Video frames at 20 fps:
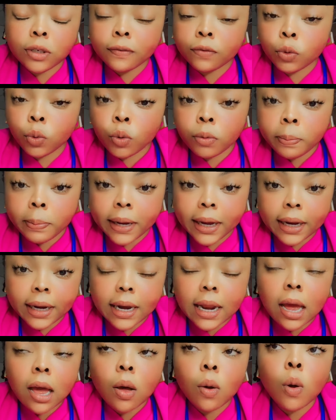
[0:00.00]
known by
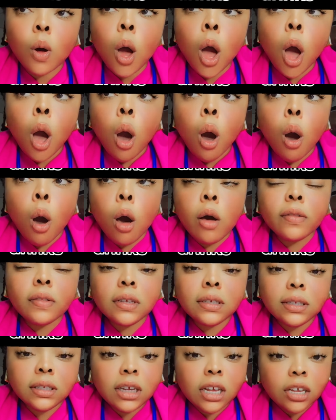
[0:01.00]
now on
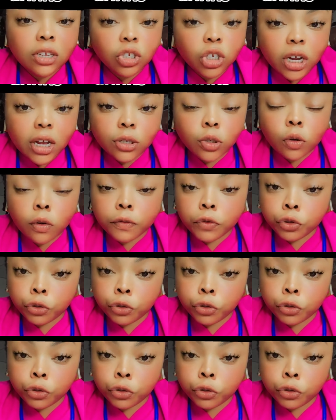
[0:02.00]
the dangers of